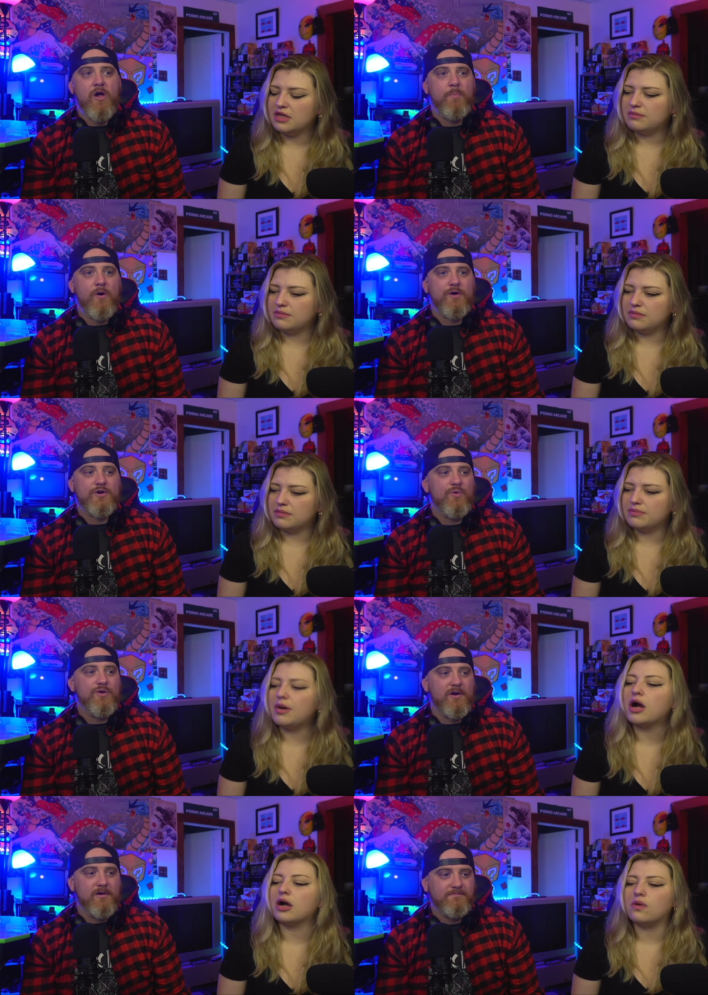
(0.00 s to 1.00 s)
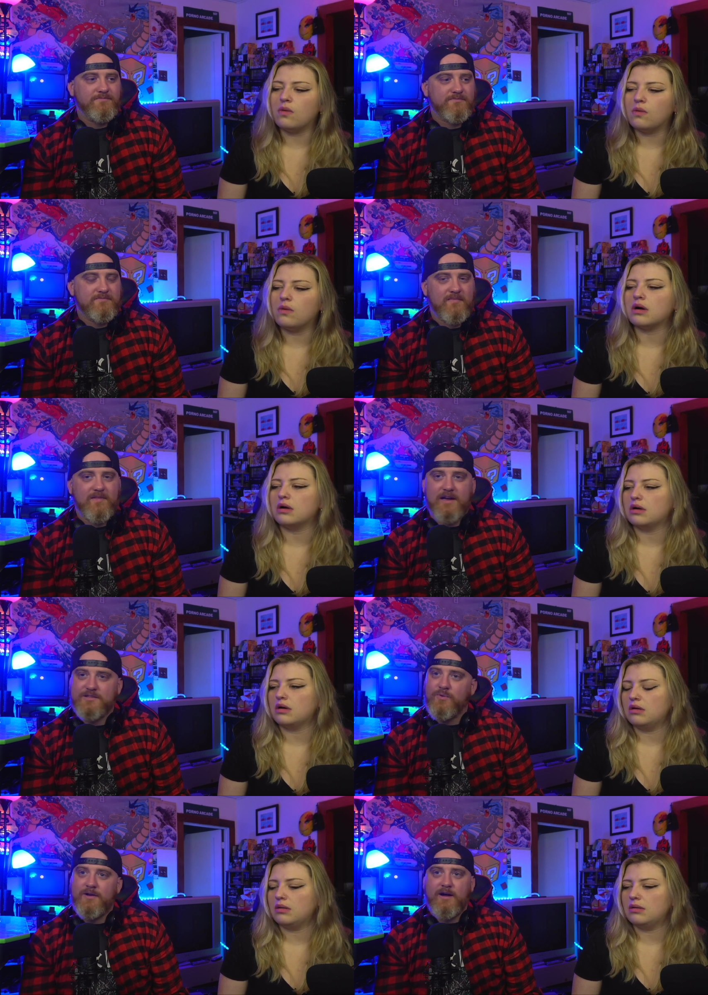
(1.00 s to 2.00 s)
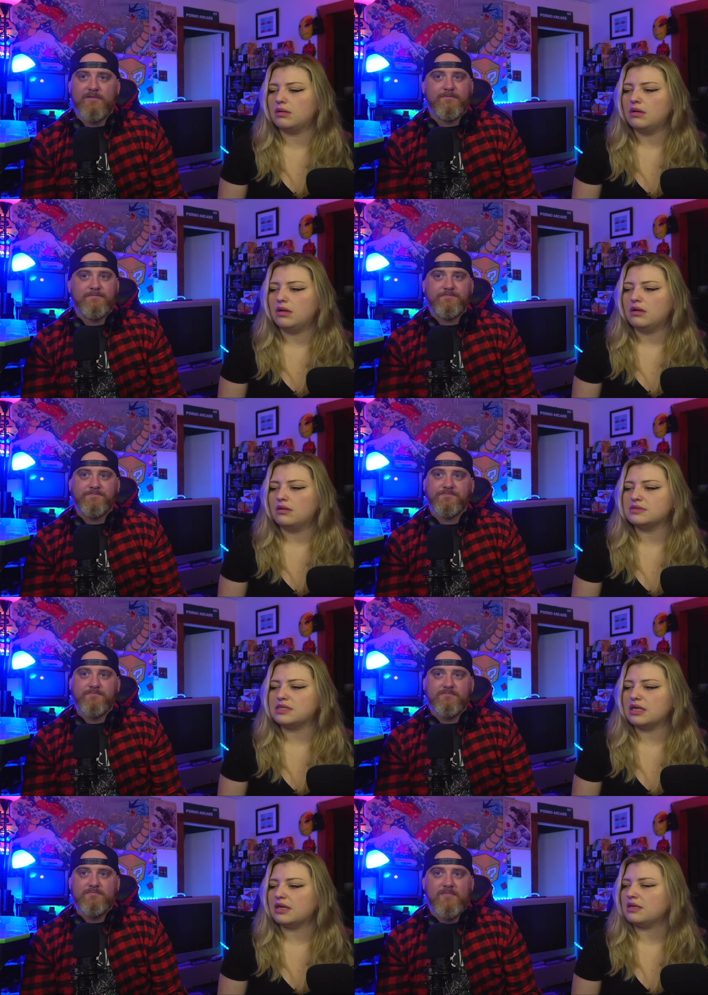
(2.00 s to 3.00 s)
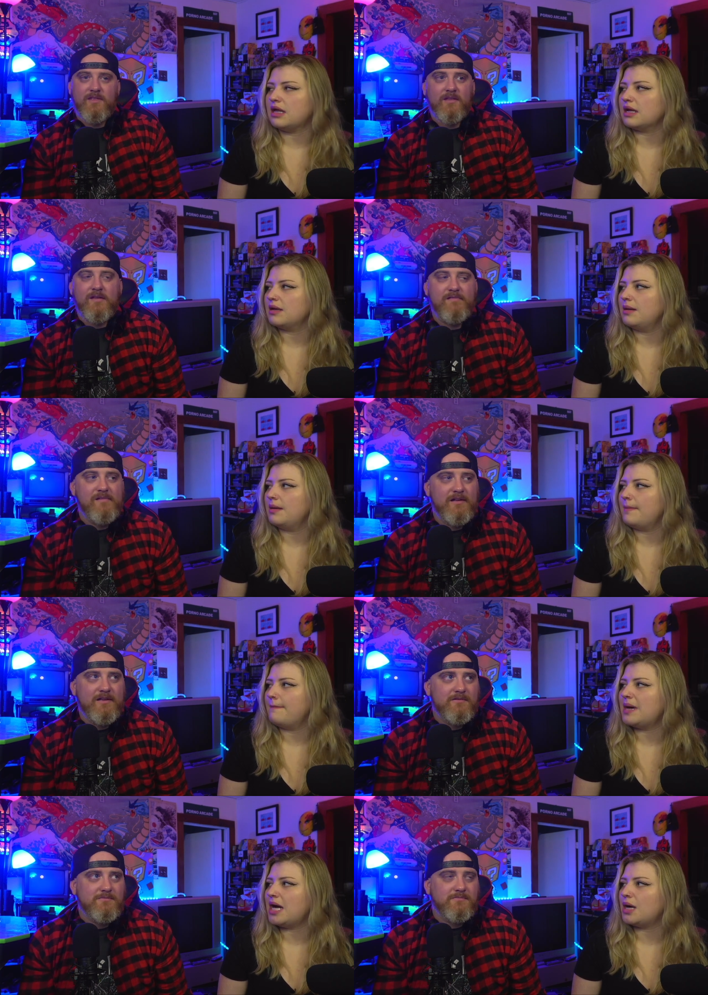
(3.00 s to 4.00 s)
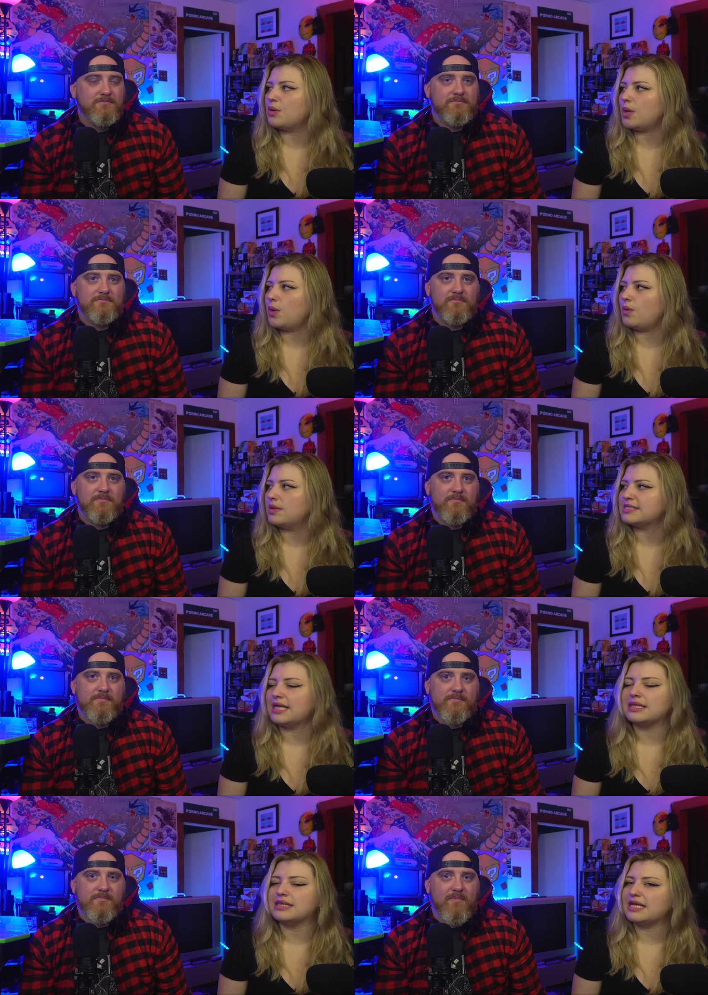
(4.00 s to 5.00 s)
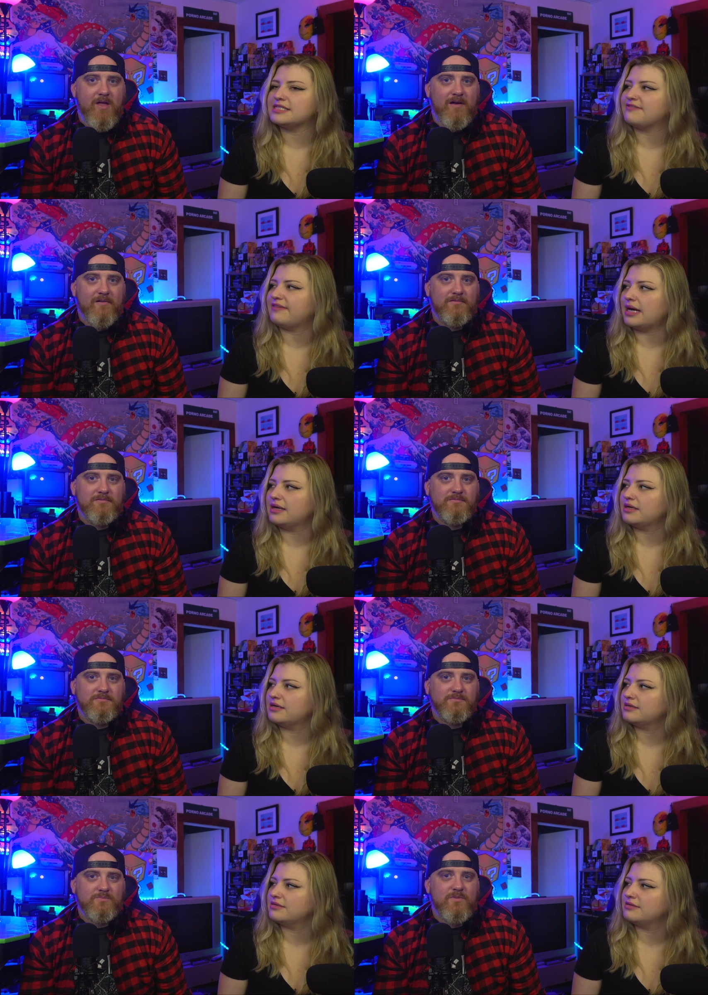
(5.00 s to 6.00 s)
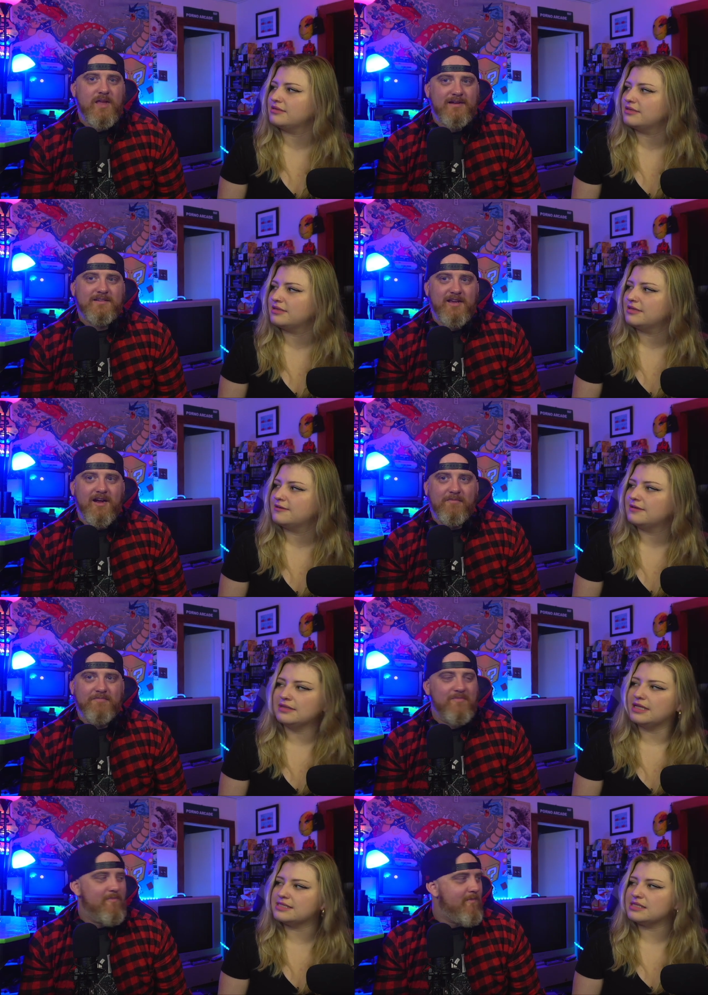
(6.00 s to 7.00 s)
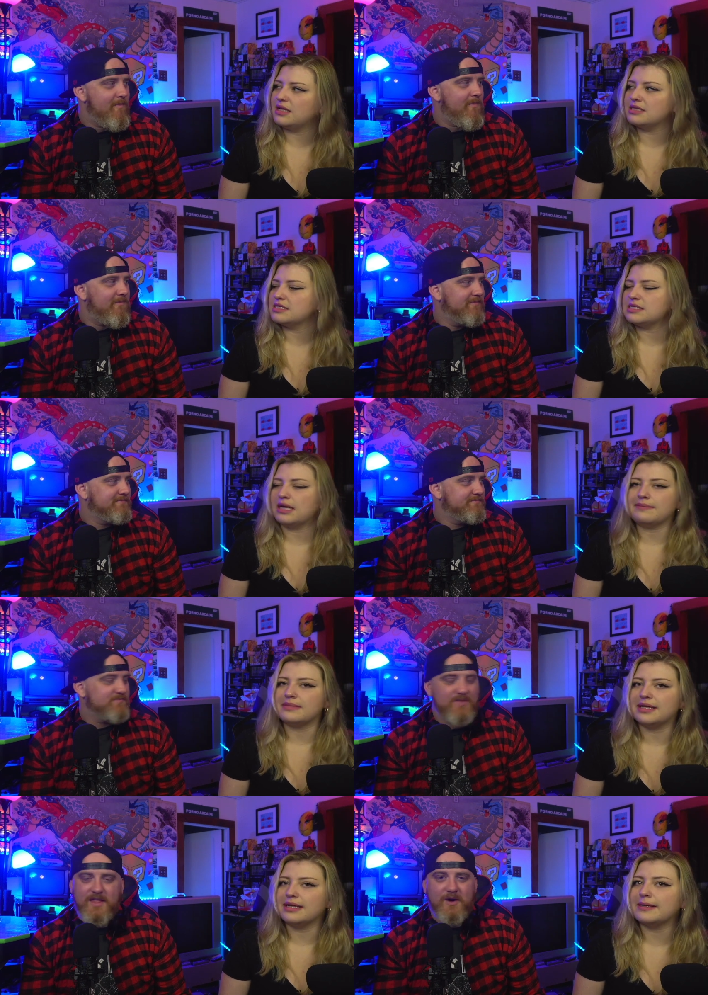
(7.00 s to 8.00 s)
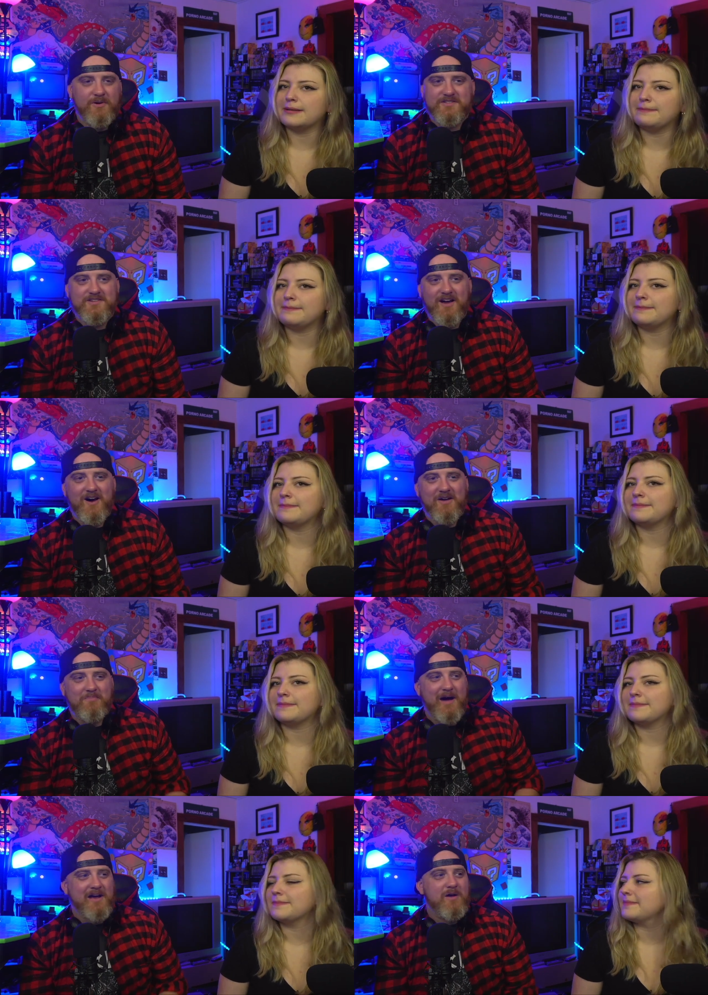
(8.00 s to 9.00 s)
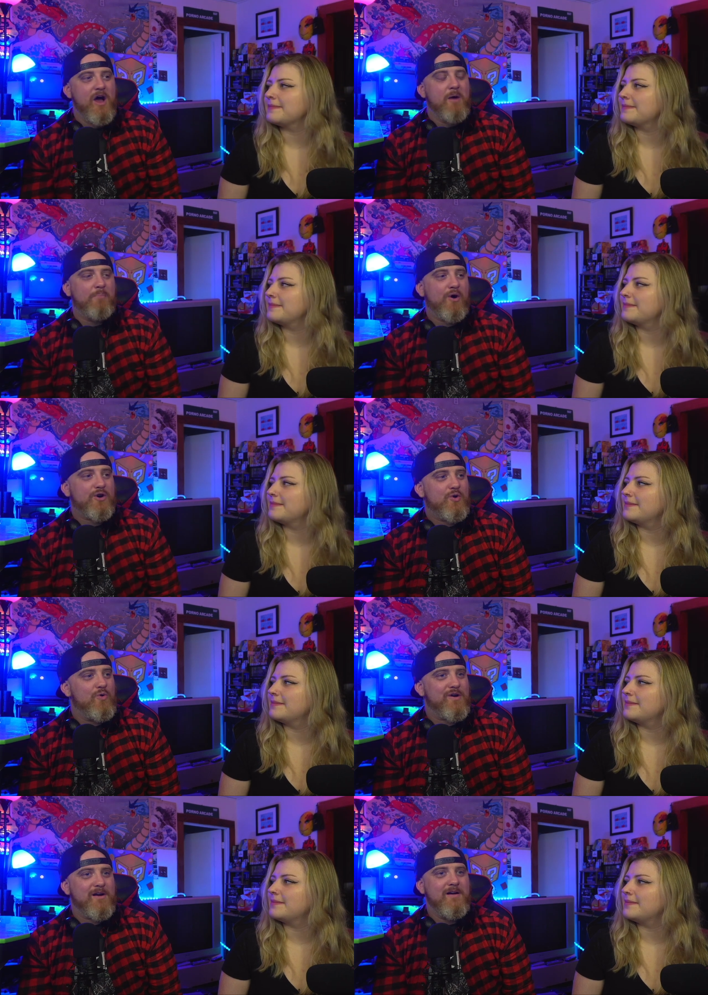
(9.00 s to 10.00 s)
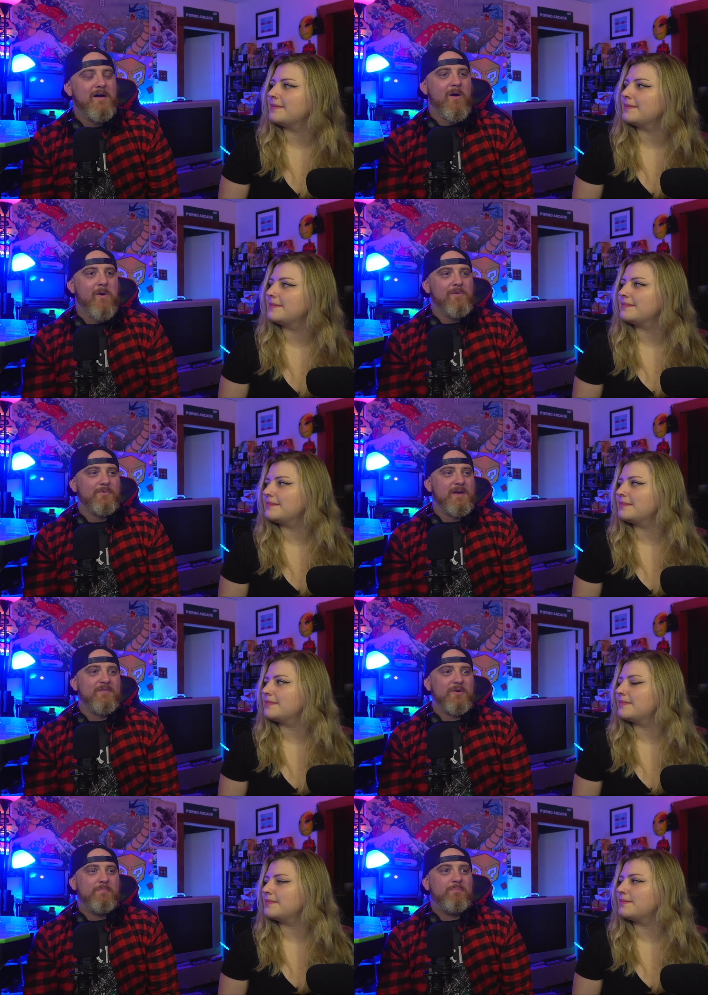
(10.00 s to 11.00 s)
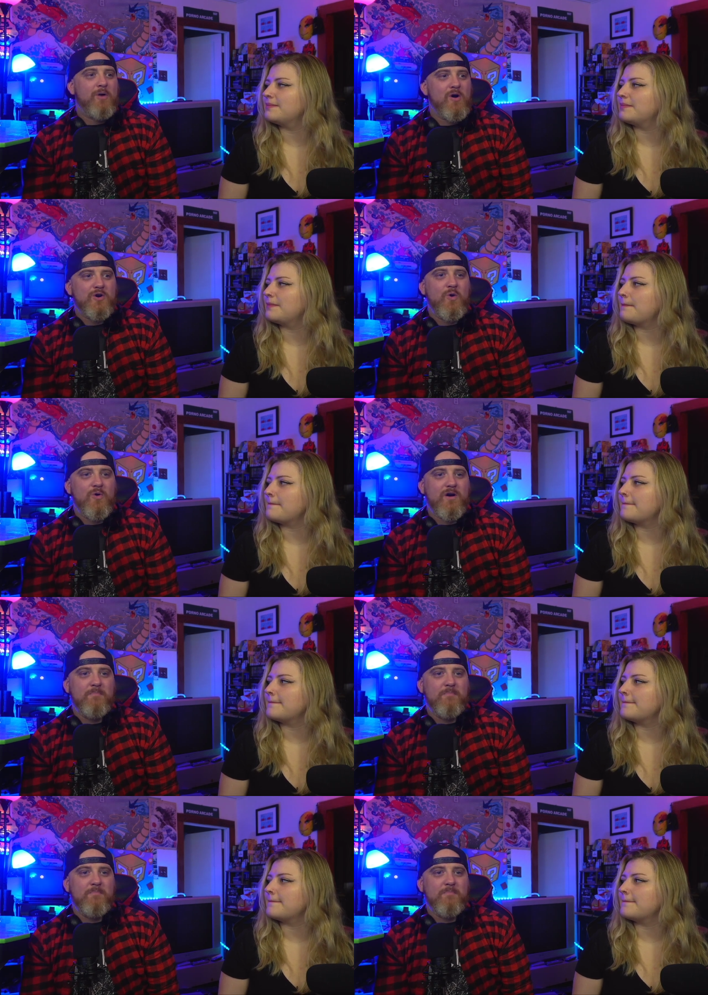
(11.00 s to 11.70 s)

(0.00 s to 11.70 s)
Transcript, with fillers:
Speaker 1: parkour. Parkour. That's one of them. I was thinking like Paro is that that's fire.
Speaker 2: That yeah. That's not the same. Thing. No, it's not. Par- parkour. Whenever parkour and